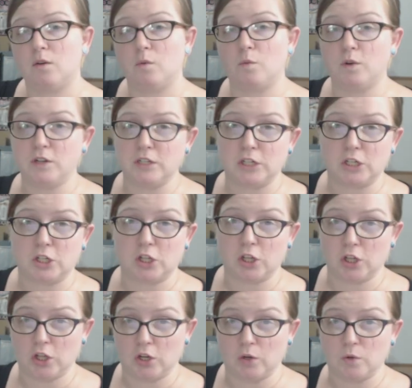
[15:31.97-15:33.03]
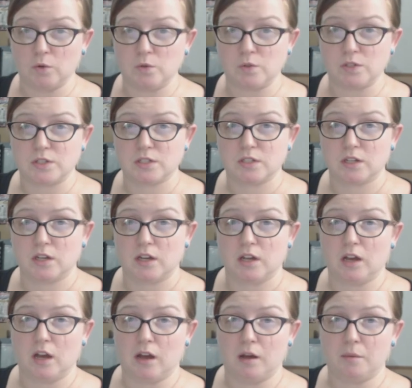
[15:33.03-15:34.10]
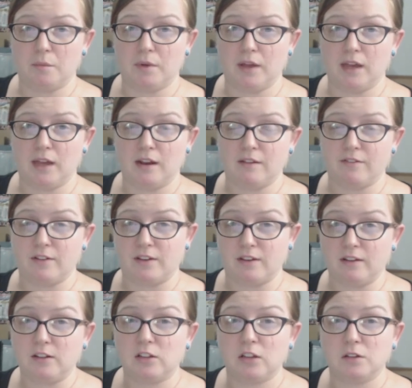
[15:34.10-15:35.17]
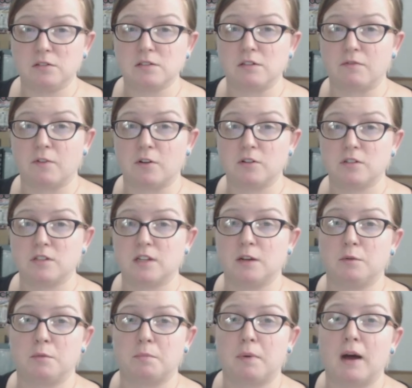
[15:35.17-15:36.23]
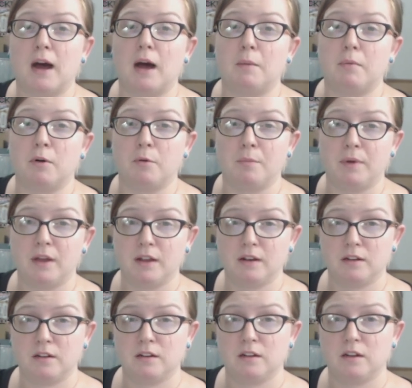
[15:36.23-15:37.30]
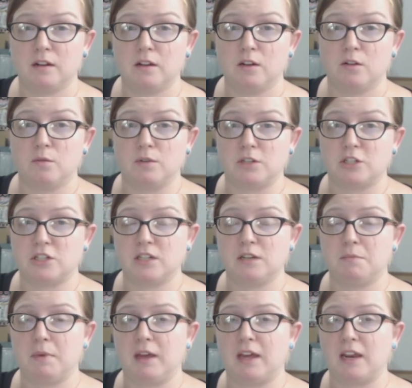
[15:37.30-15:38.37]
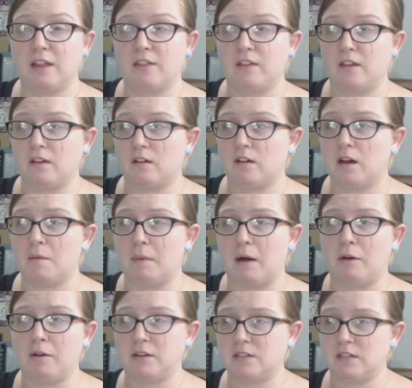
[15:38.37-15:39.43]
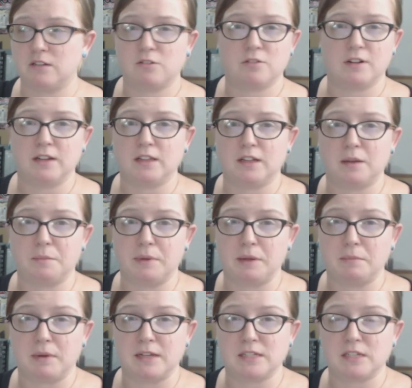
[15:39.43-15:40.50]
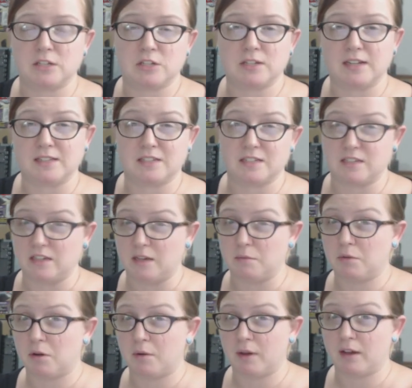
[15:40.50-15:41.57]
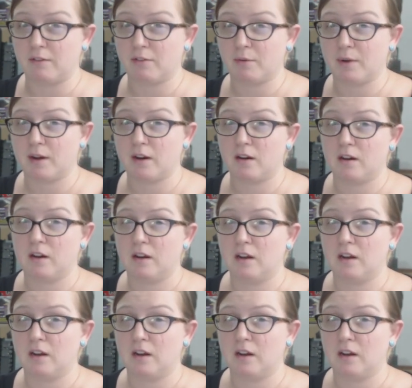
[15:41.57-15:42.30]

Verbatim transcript: wouldn't close. Um, and if it did close at first, it would pop open which didn't make anything come out. It didn't create like a big mess. It just had steam going everywhere